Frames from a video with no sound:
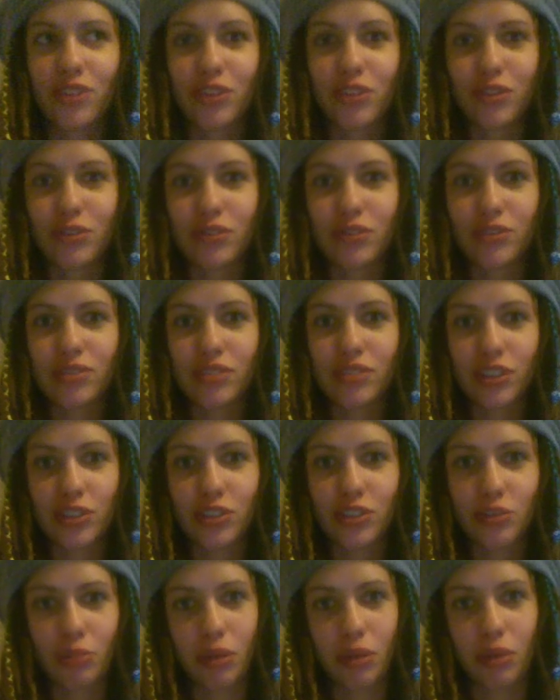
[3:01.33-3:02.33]
to use
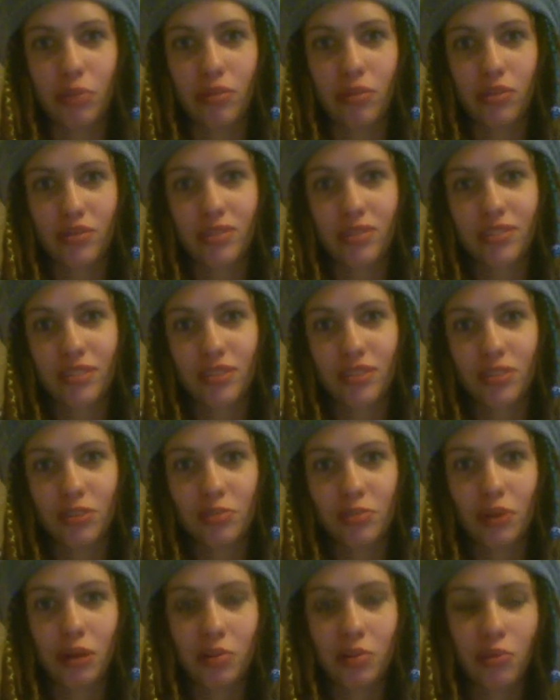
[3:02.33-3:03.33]
tissue paper,
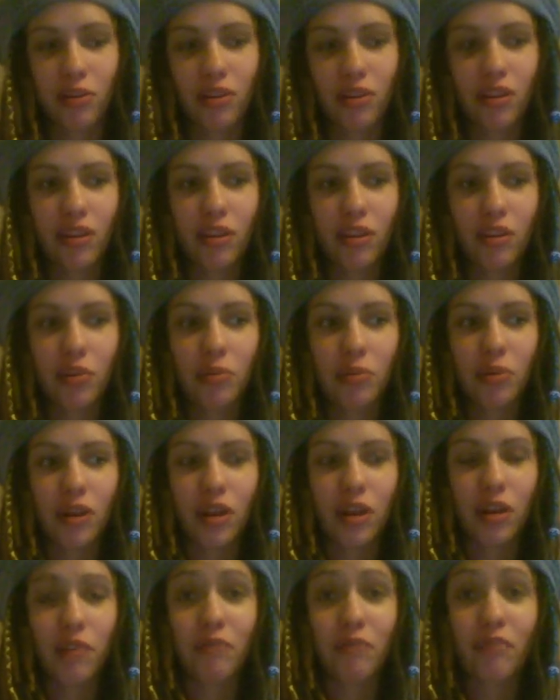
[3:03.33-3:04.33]

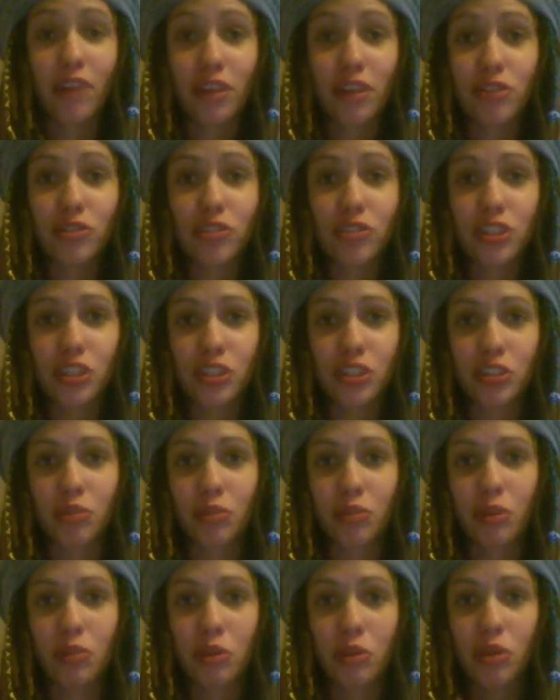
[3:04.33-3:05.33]
but facial tissue,
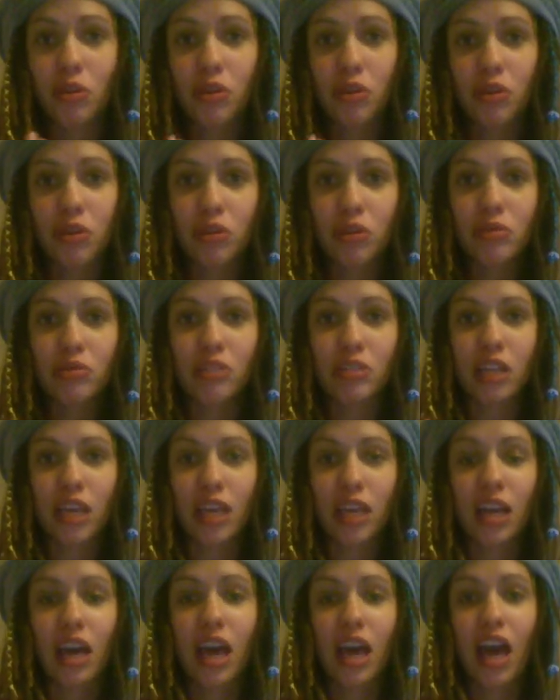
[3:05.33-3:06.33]
maybe you could use
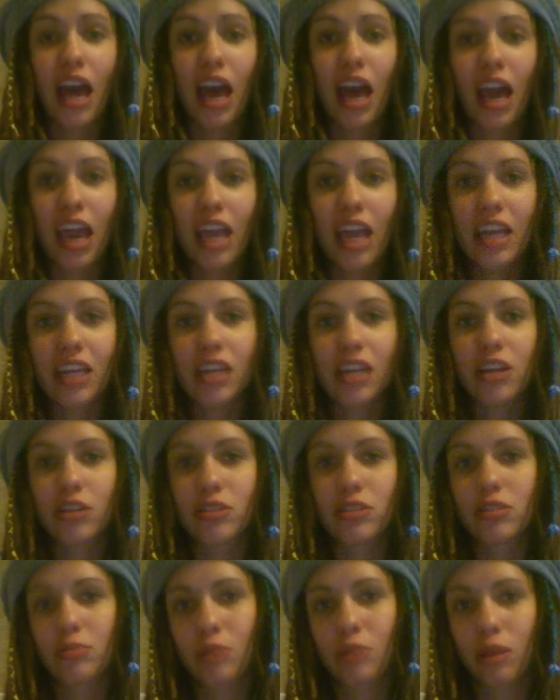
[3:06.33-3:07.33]
like a hanky,
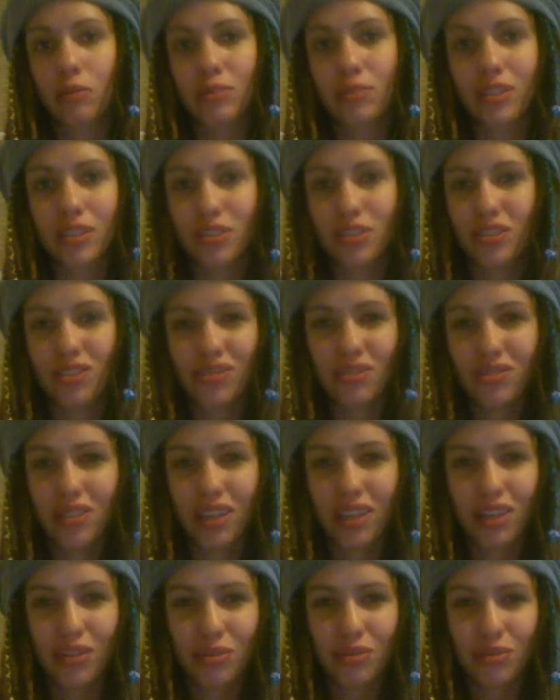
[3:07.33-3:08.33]
or sometimes I just use
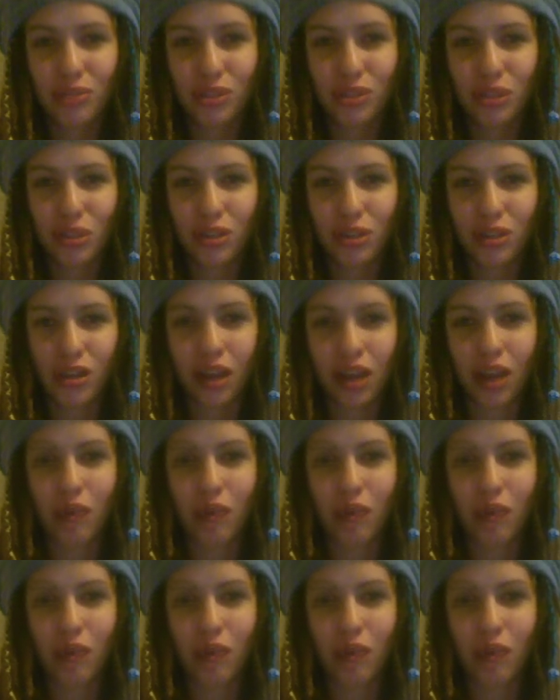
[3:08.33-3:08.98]
like an old shirt.